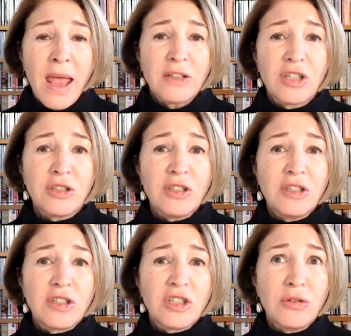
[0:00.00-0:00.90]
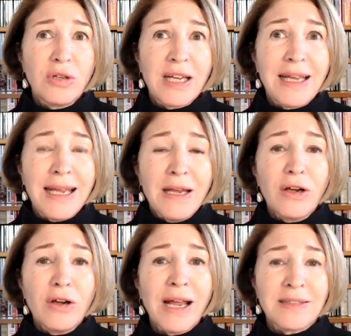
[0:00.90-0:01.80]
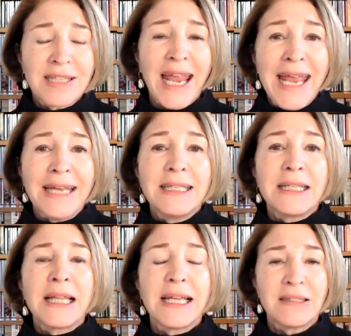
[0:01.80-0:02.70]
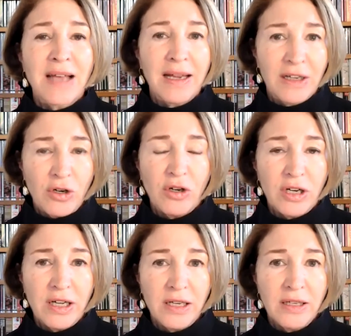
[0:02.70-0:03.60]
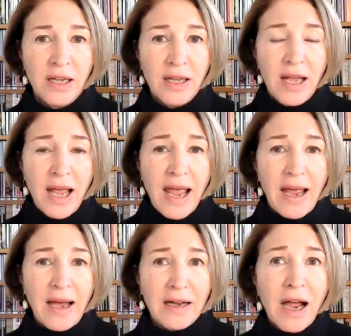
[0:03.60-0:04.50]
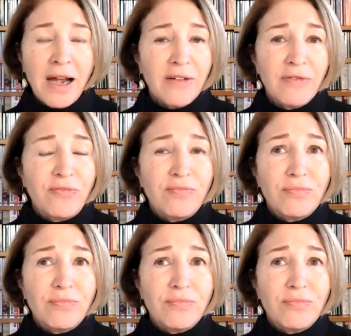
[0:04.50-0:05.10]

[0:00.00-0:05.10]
to hear as candidly as I could a kind of